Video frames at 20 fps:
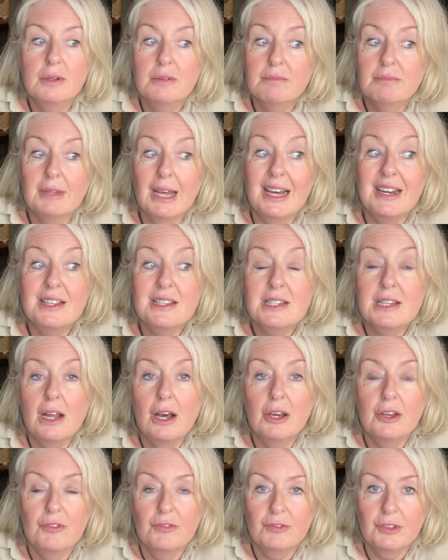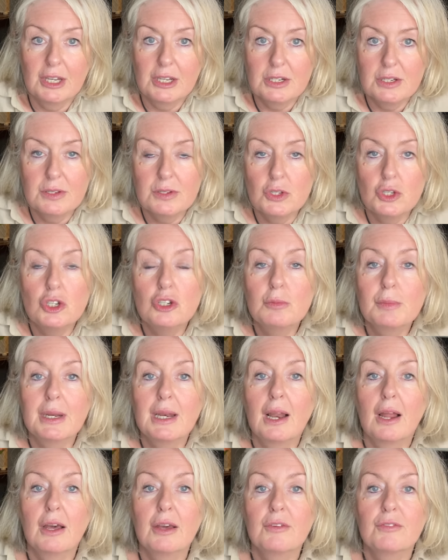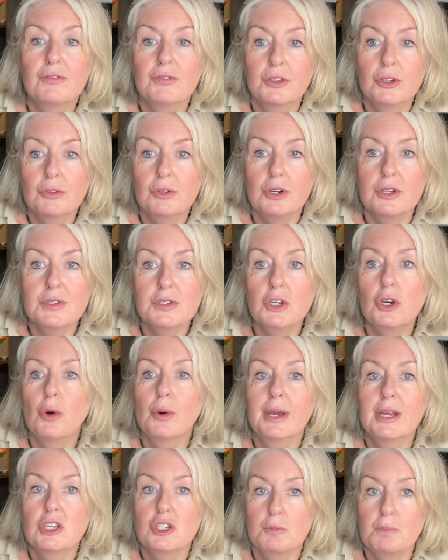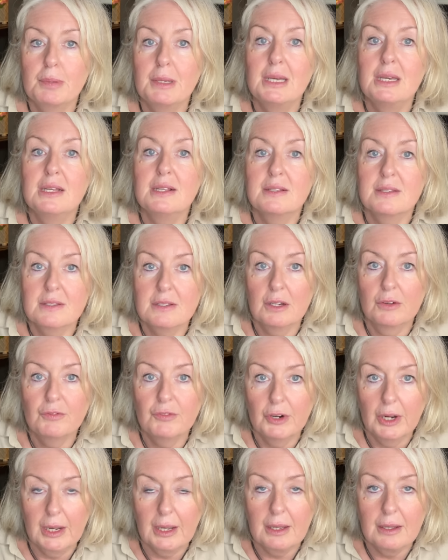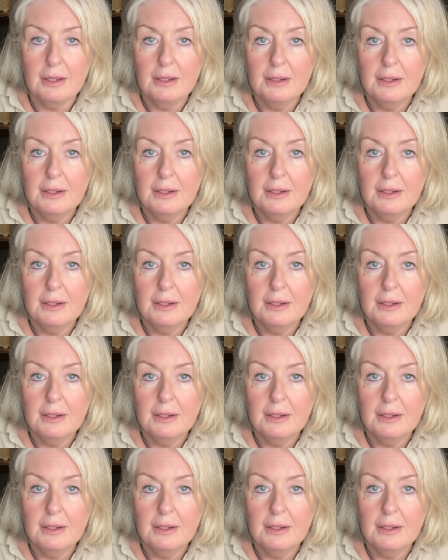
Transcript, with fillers: that is life. That is human life. There is going to be suffering.